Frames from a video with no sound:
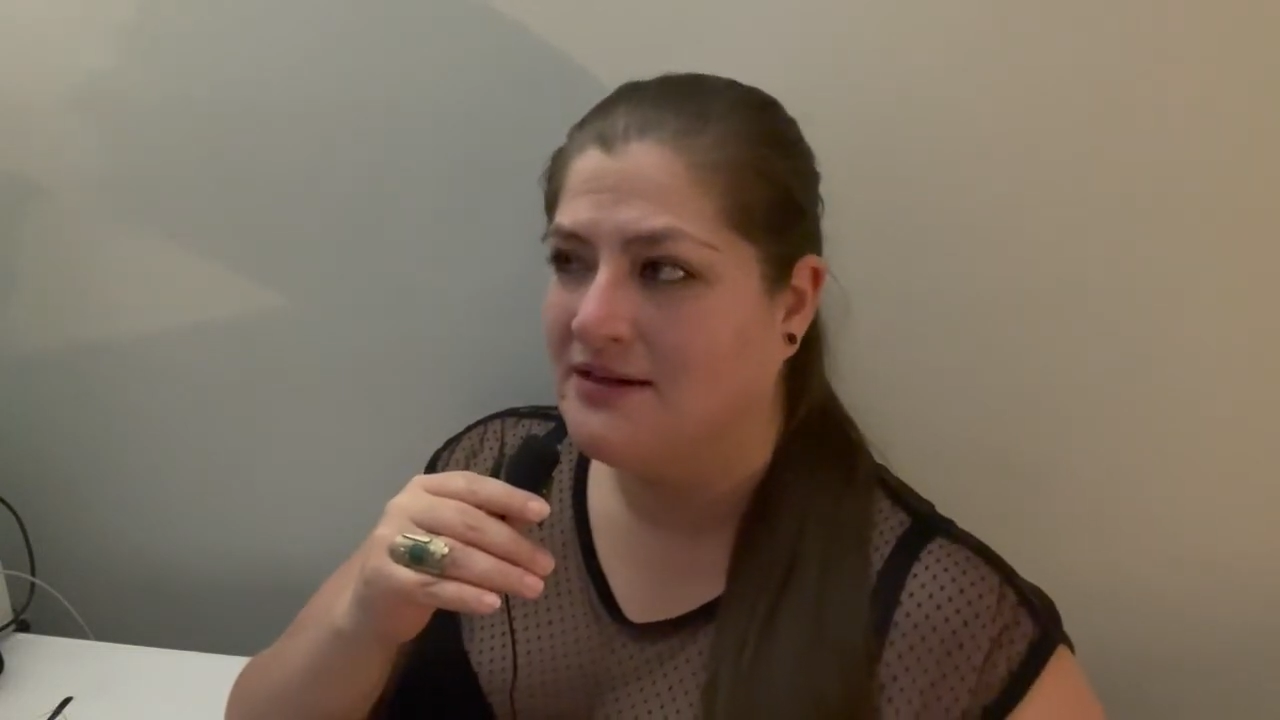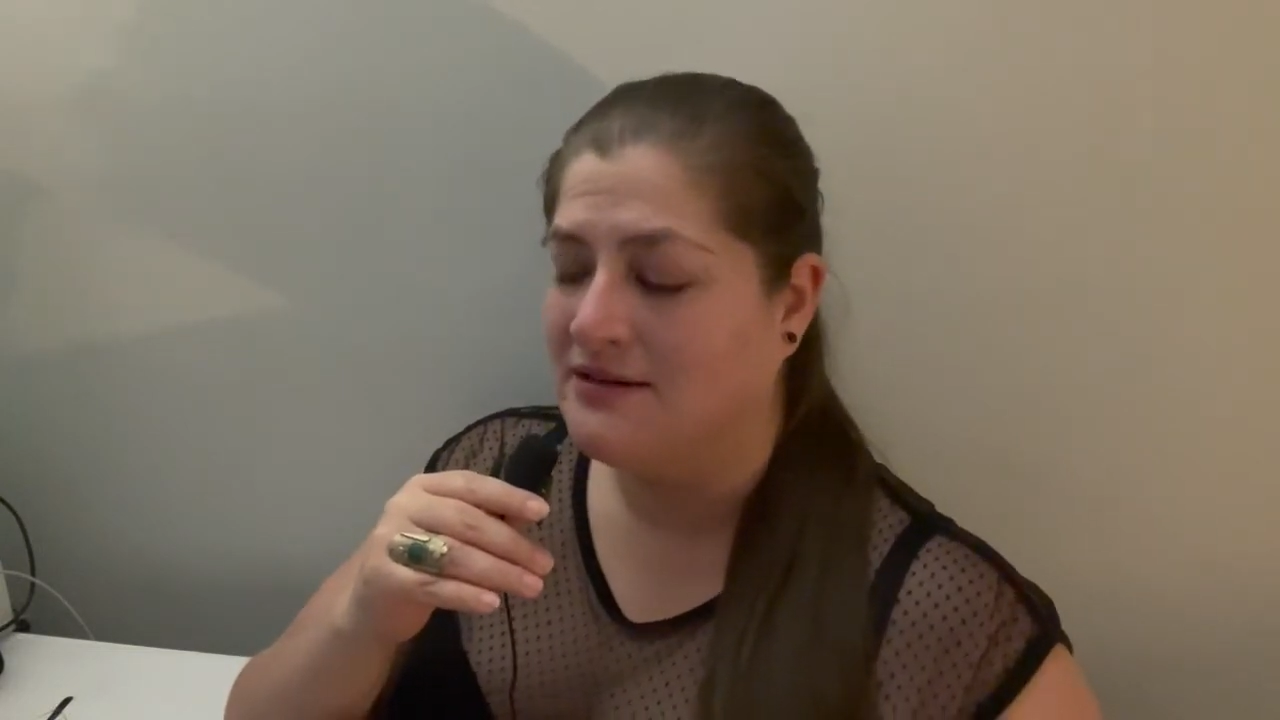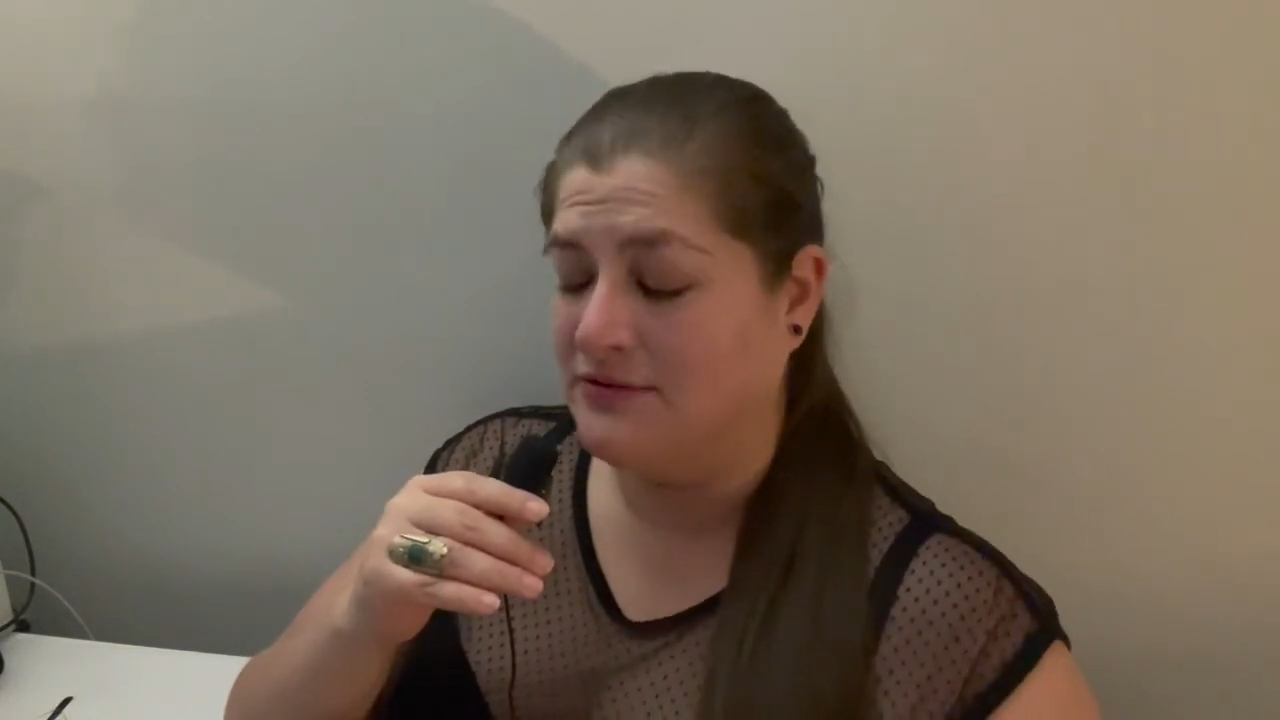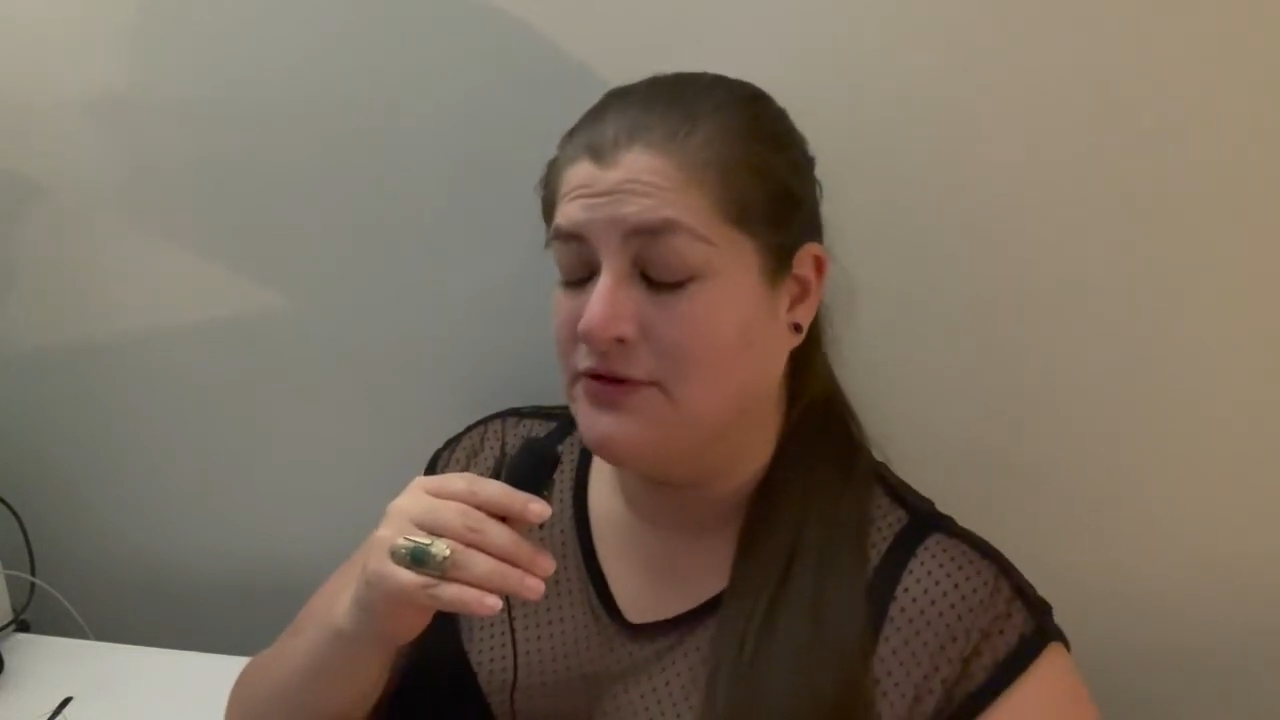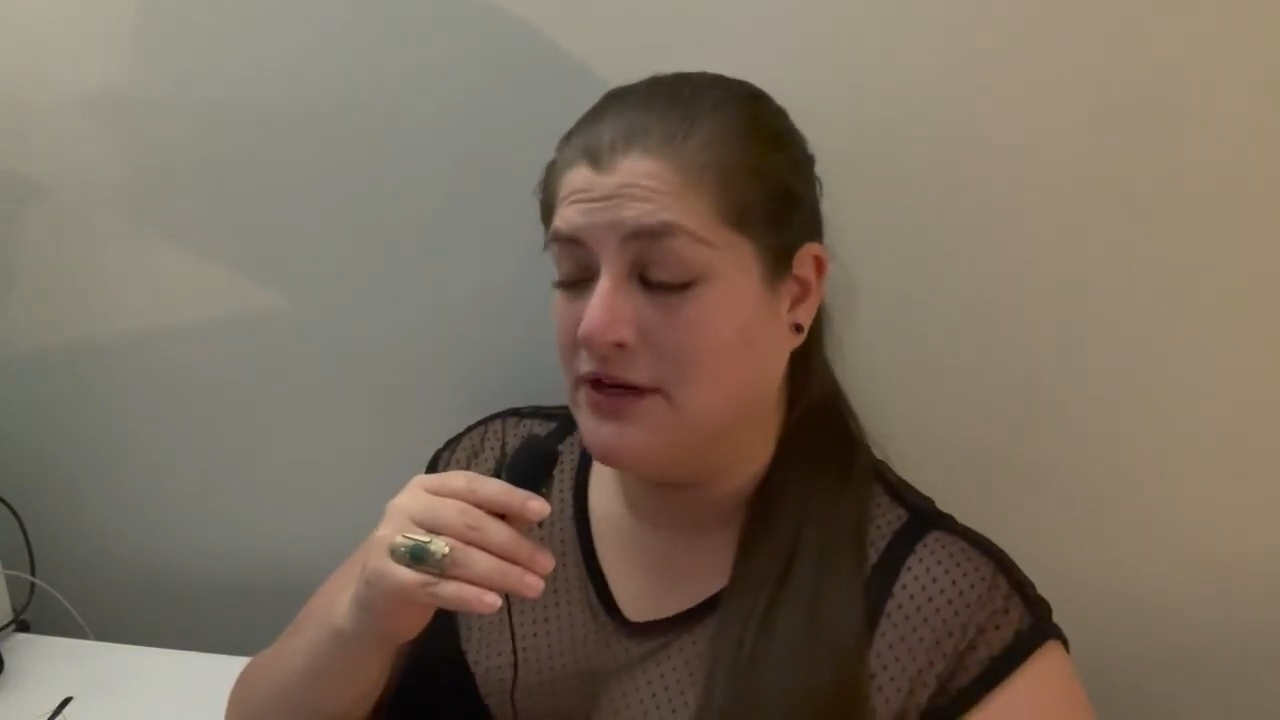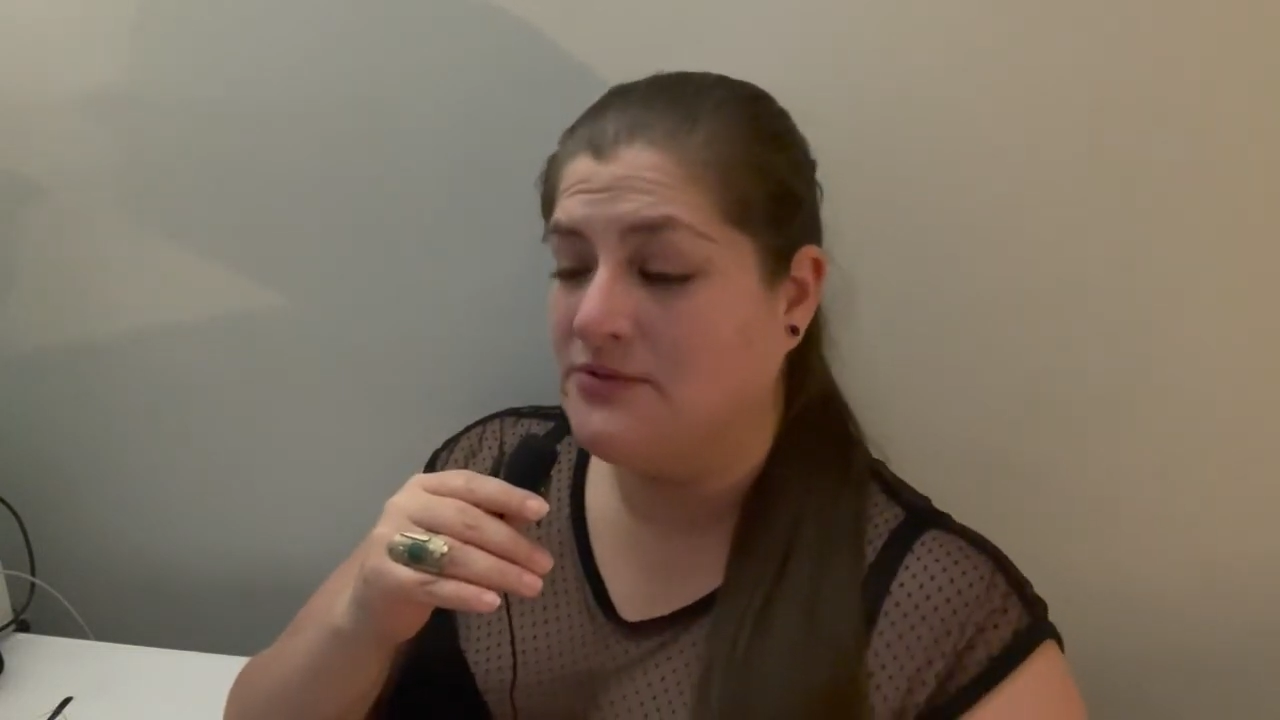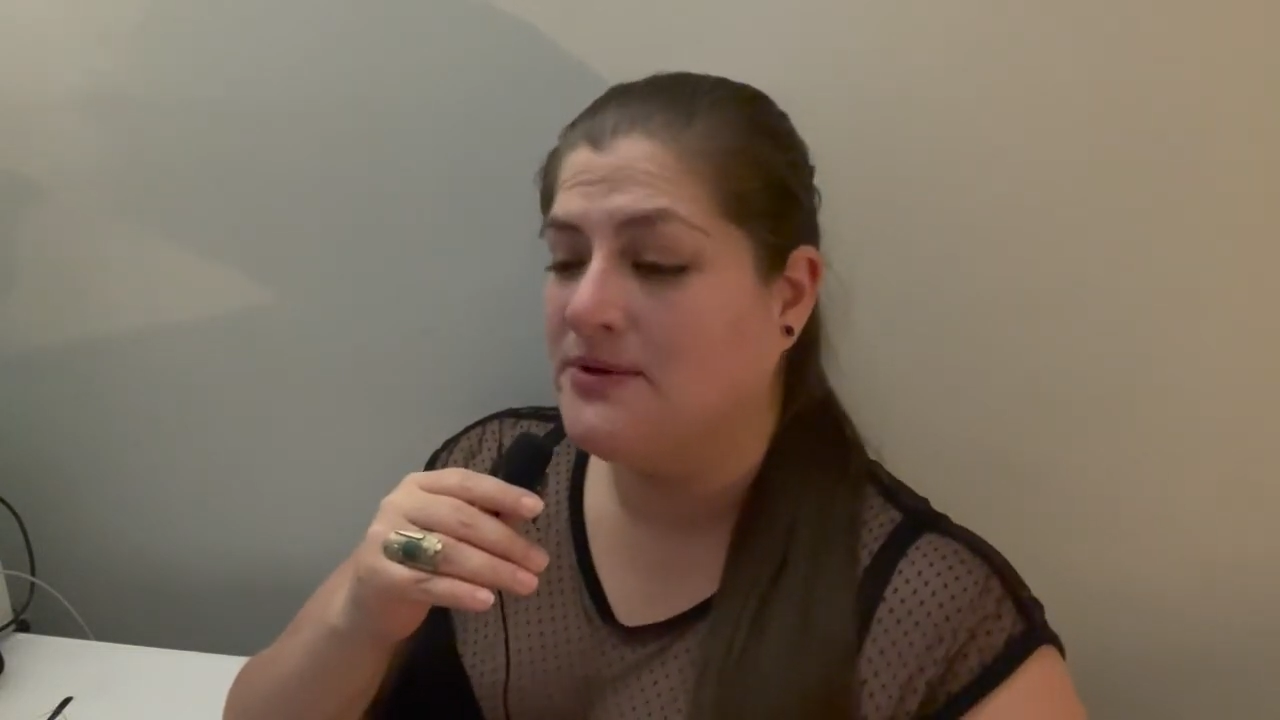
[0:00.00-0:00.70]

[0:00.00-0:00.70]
of thrash